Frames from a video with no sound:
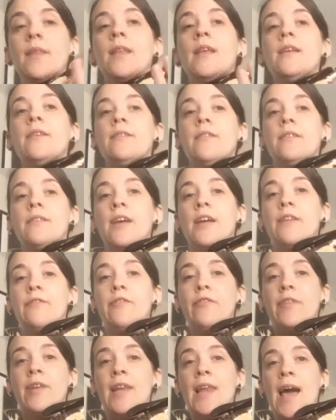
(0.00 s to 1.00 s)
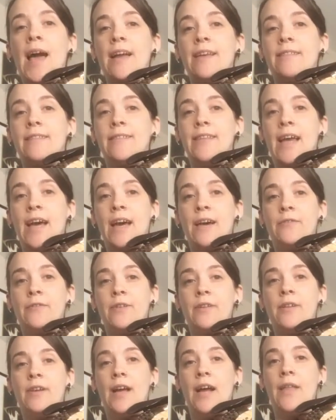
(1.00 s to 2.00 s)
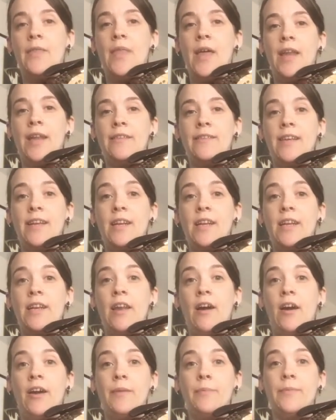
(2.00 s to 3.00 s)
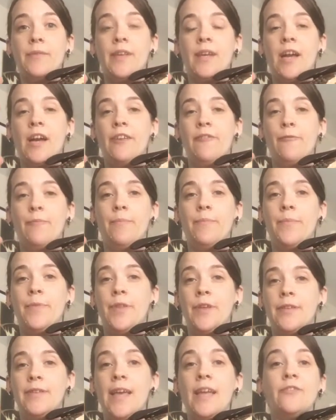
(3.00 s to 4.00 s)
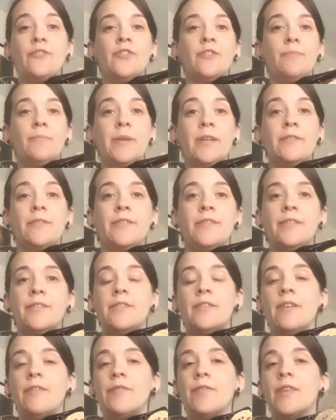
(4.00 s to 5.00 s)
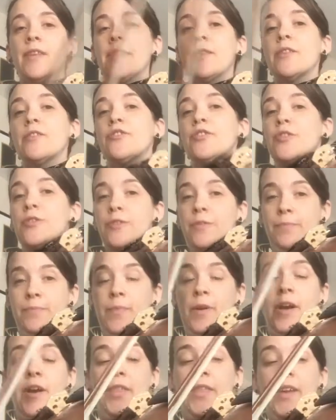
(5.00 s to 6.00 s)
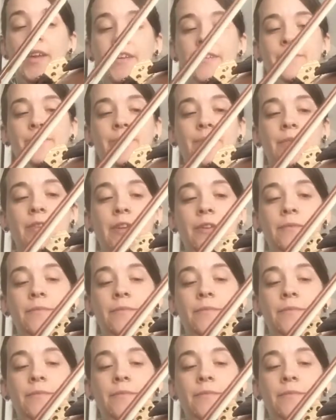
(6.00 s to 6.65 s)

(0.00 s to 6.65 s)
So it's kind of a relaxed down, and then as it climbs, it kind of, the tension builds in the tune, I think. So.